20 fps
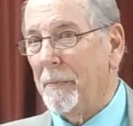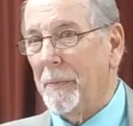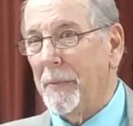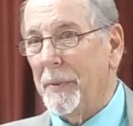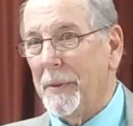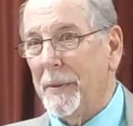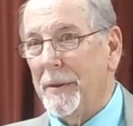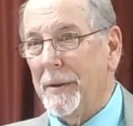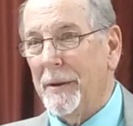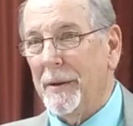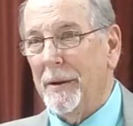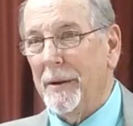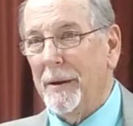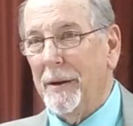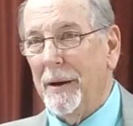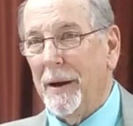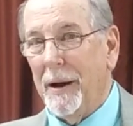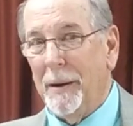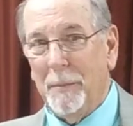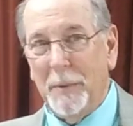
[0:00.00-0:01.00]

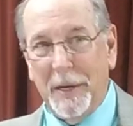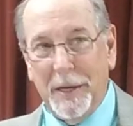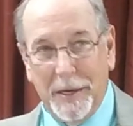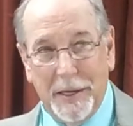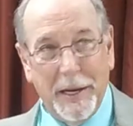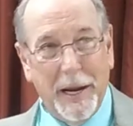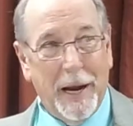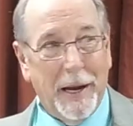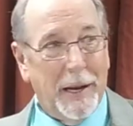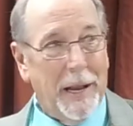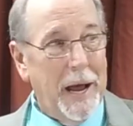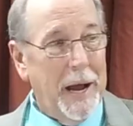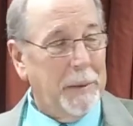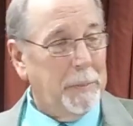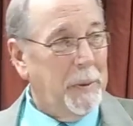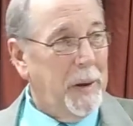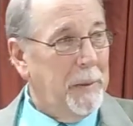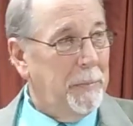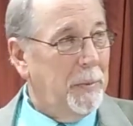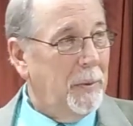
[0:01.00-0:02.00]
I mean, isn't that like
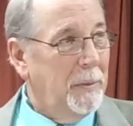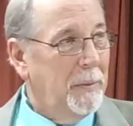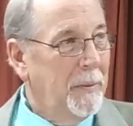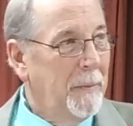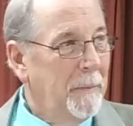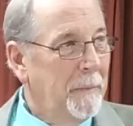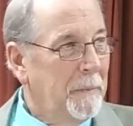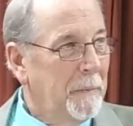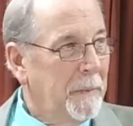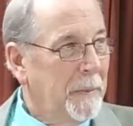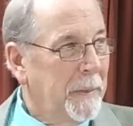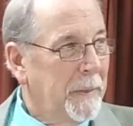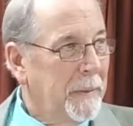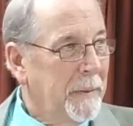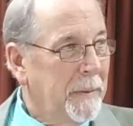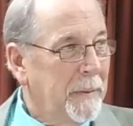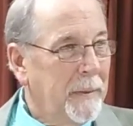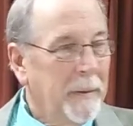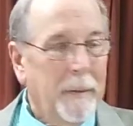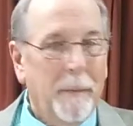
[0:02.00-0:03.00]
people? Yeah.
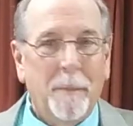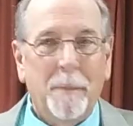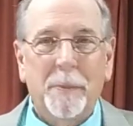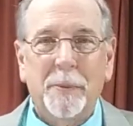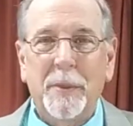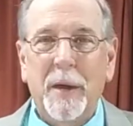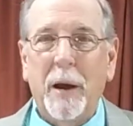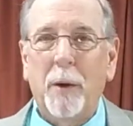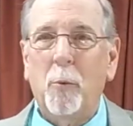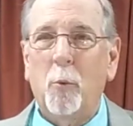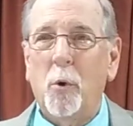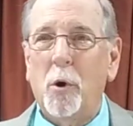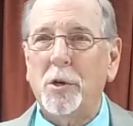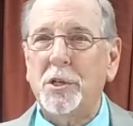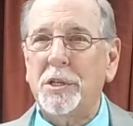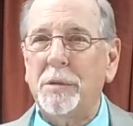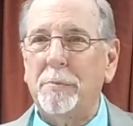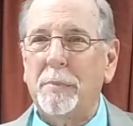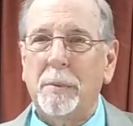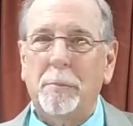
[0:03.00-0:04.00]
They
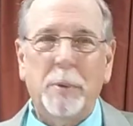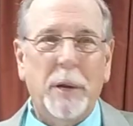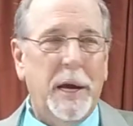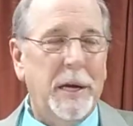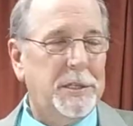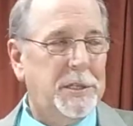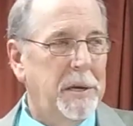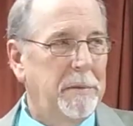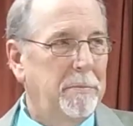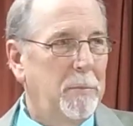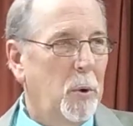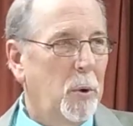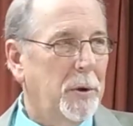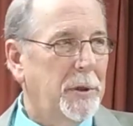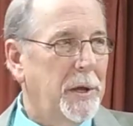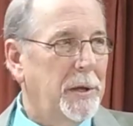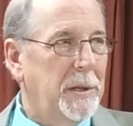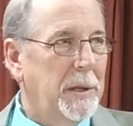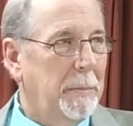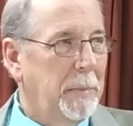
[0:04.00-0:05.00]
worship the blessing more
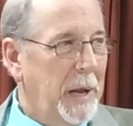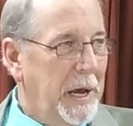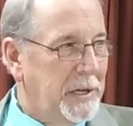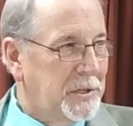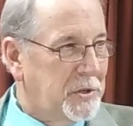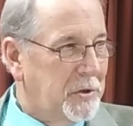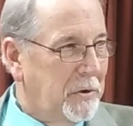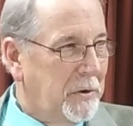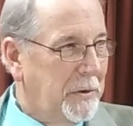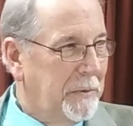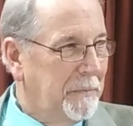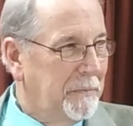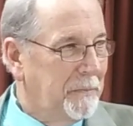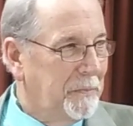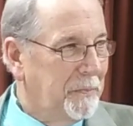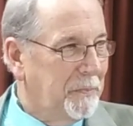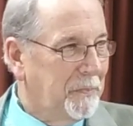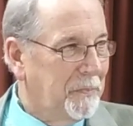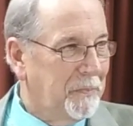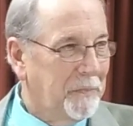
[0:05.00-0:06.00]
than the blesser.
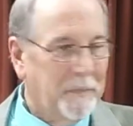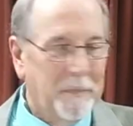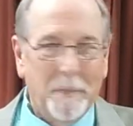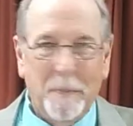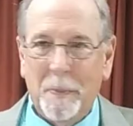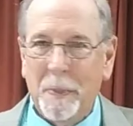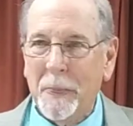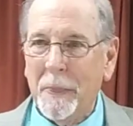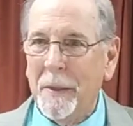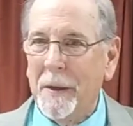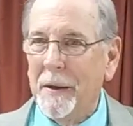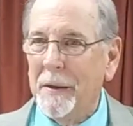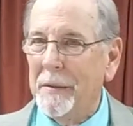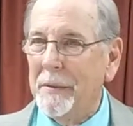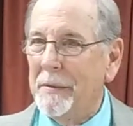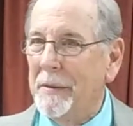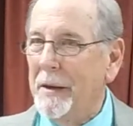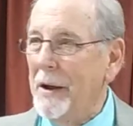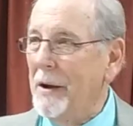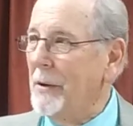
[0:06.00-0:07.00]

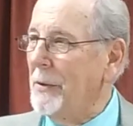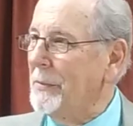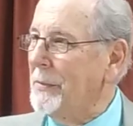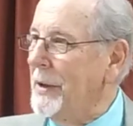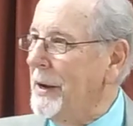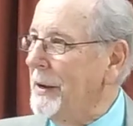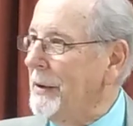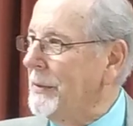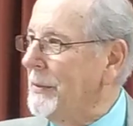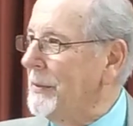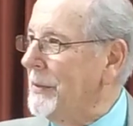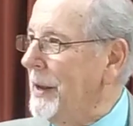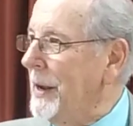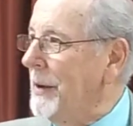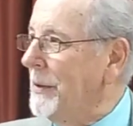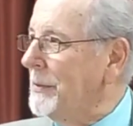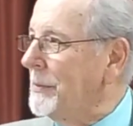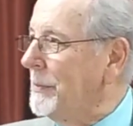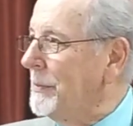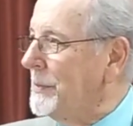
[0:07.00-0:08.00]
Mm-hmm. They'll, they'll,
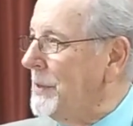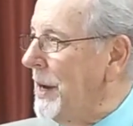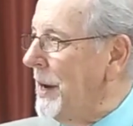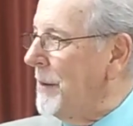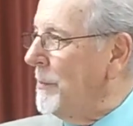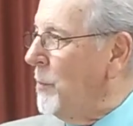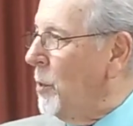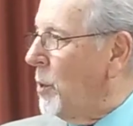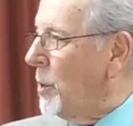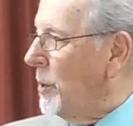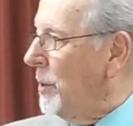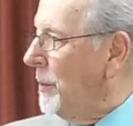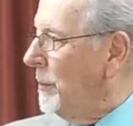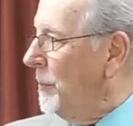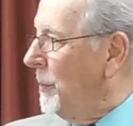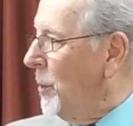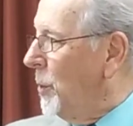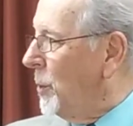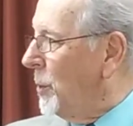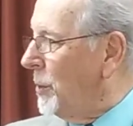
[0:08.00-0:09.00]
they'll take more,
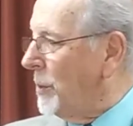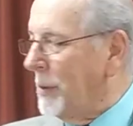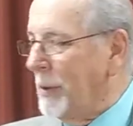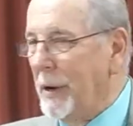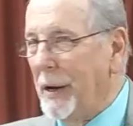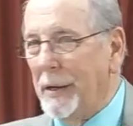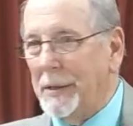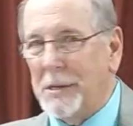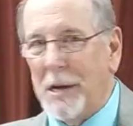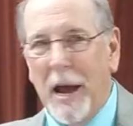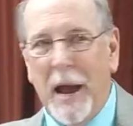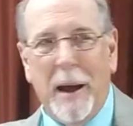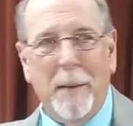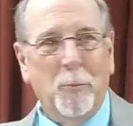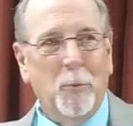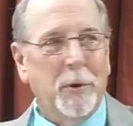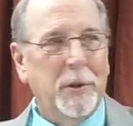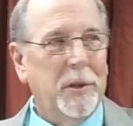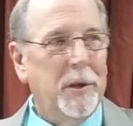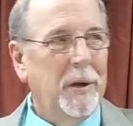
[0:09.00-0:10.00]
more
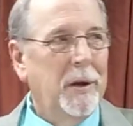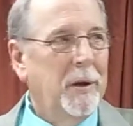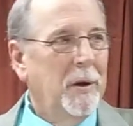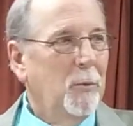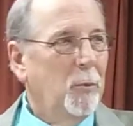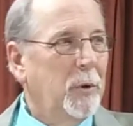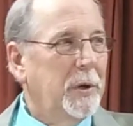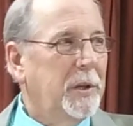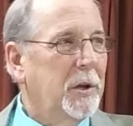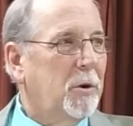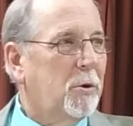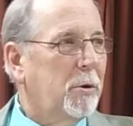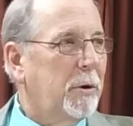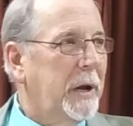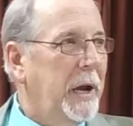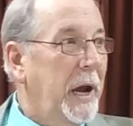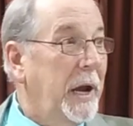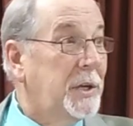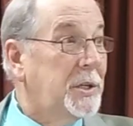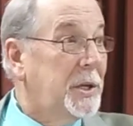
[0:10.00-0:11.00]
time with the, with the
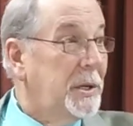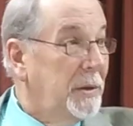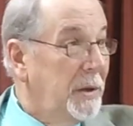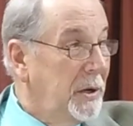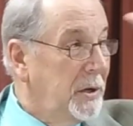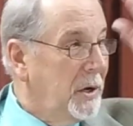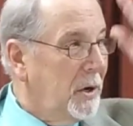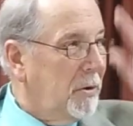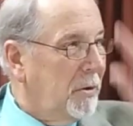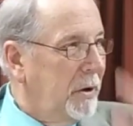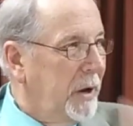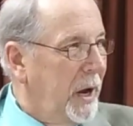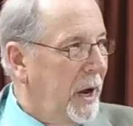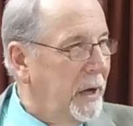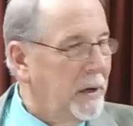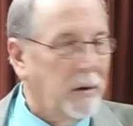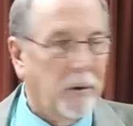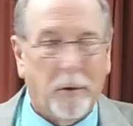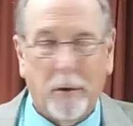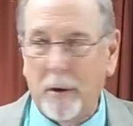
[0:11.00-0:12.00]
creation than the creator.